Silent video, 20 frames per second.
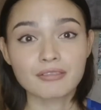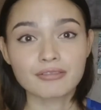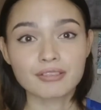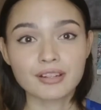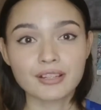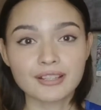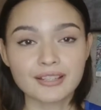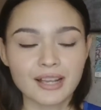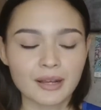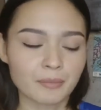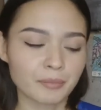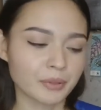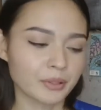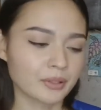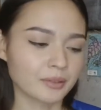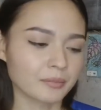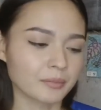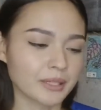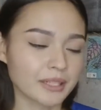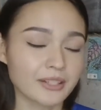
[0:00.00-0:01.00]
for
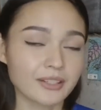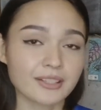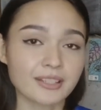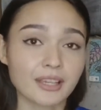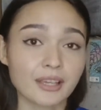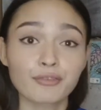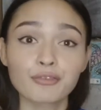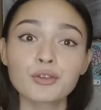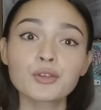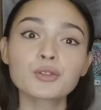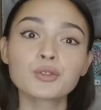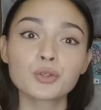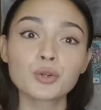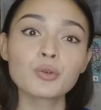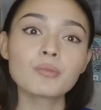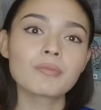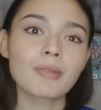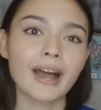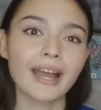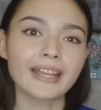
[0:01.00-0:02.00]
example. Because if you
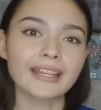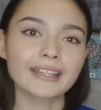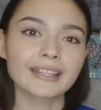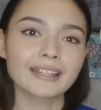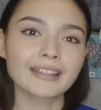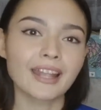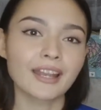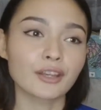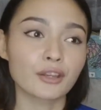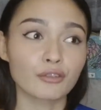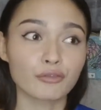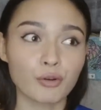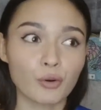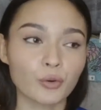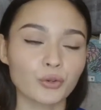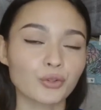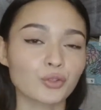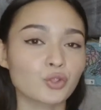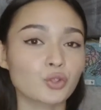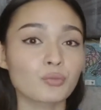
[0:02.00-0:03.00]
do mind it and you
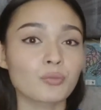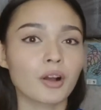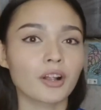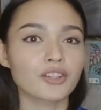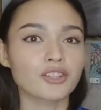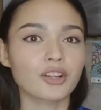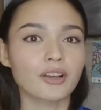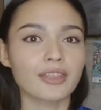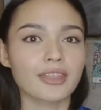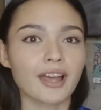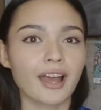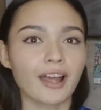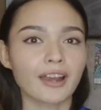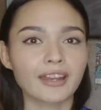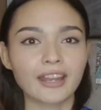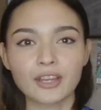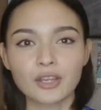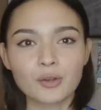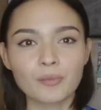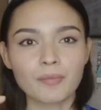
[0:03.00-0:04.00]
focus too much on that,
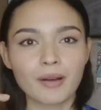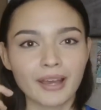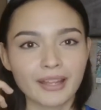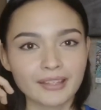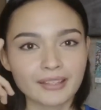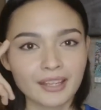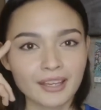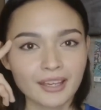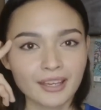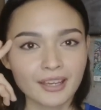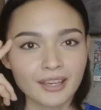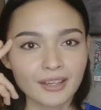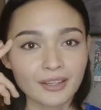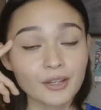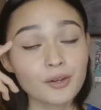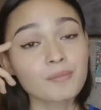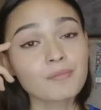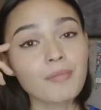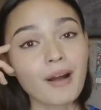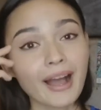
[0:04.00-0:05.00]
then
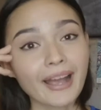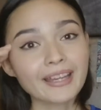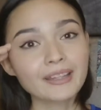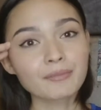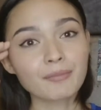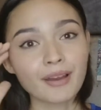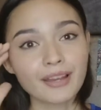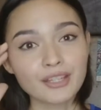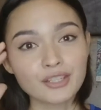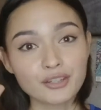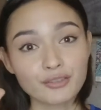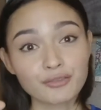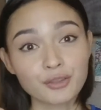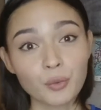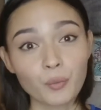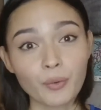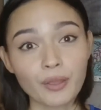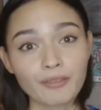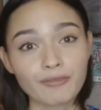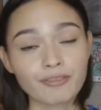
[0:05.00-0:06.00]
your mind might drift
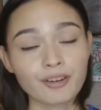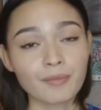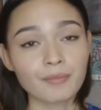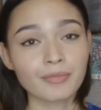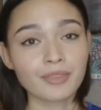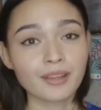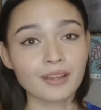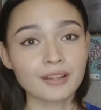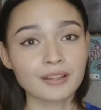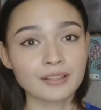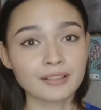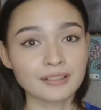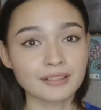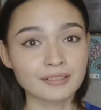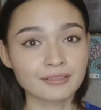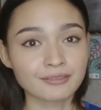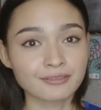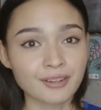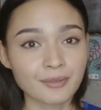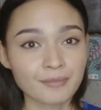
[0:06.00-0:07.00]
away from
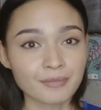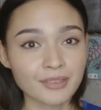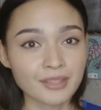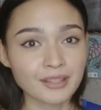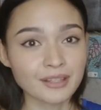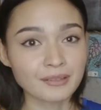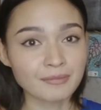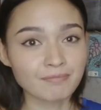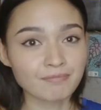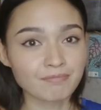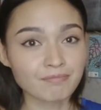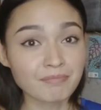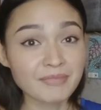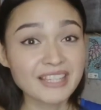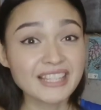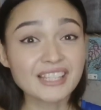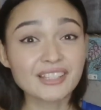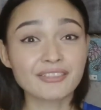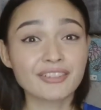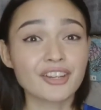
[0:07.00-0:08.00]
the
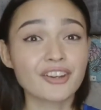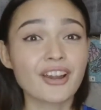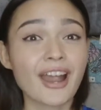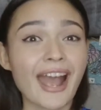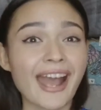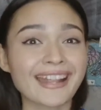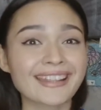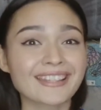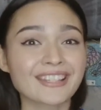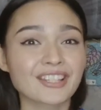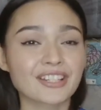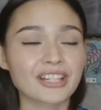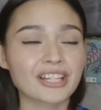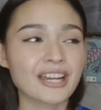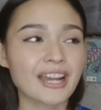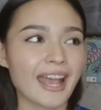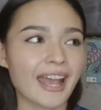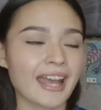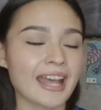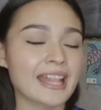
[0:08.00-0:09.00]
meat of your
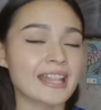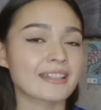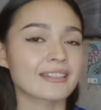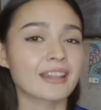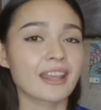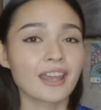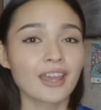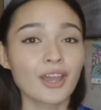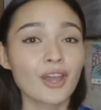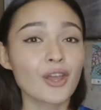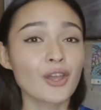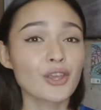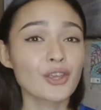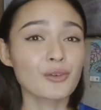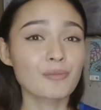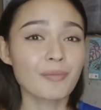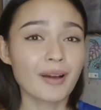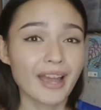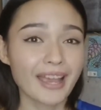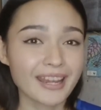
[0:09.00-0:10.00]
answer, and
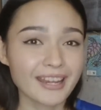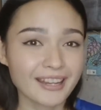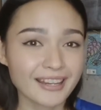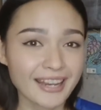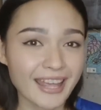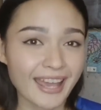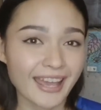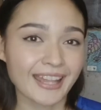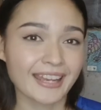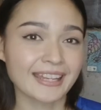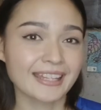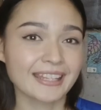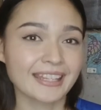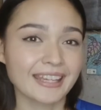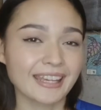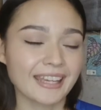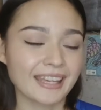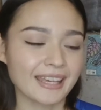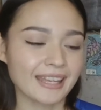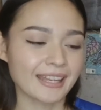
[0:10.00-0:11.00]
you might not end
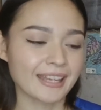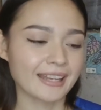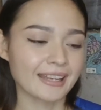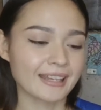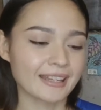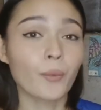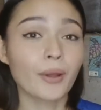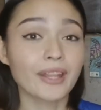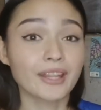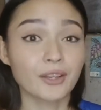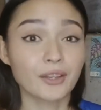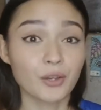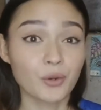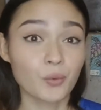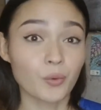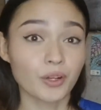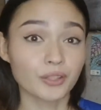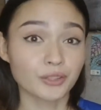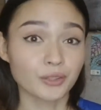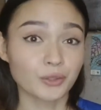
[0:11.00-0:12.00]
in the way that you
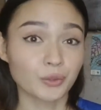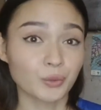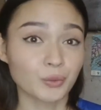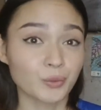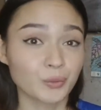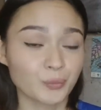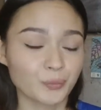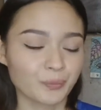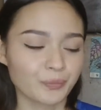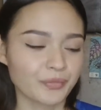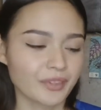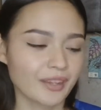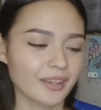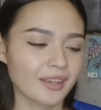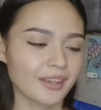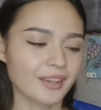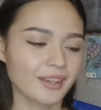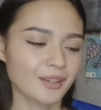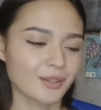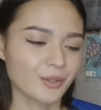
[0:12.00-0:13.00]
wanted to.
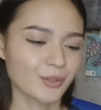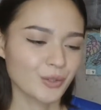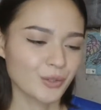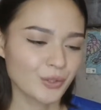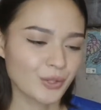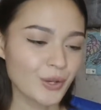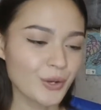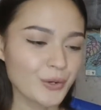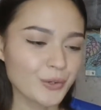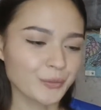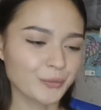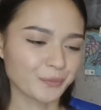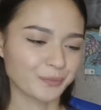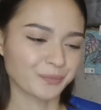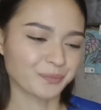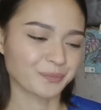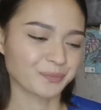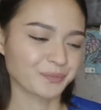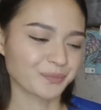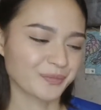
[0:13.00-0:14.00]
So,
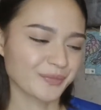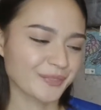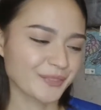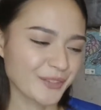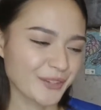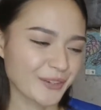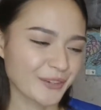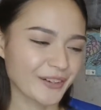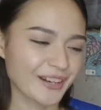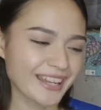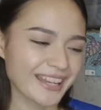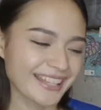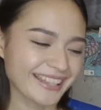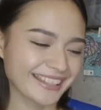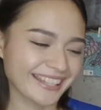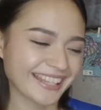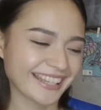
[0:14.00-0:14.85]
alright,